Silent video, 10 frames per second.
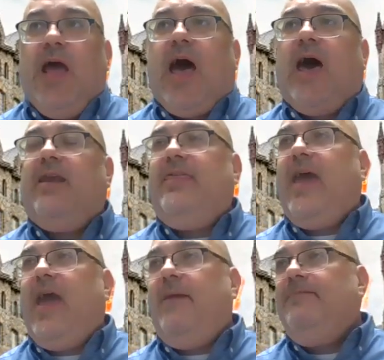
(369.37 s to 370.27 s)
How do
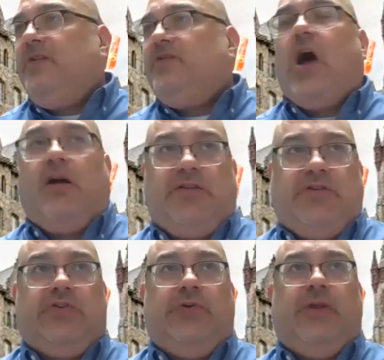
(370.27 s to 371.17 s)
they talk to
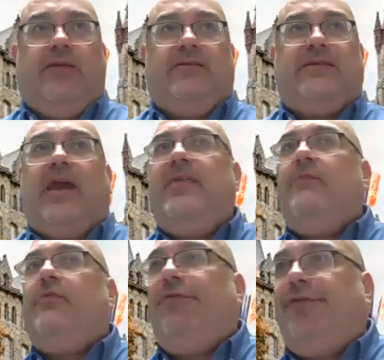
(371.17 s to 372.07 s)
students? How do they
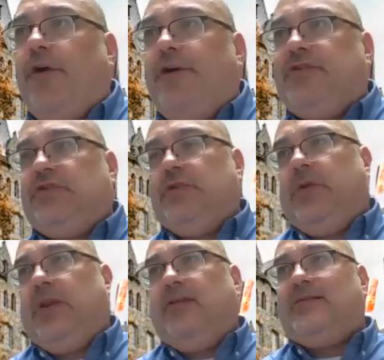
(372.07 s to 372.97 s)
refer to
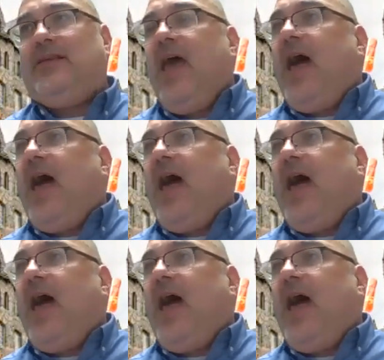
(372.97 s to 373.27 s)
students?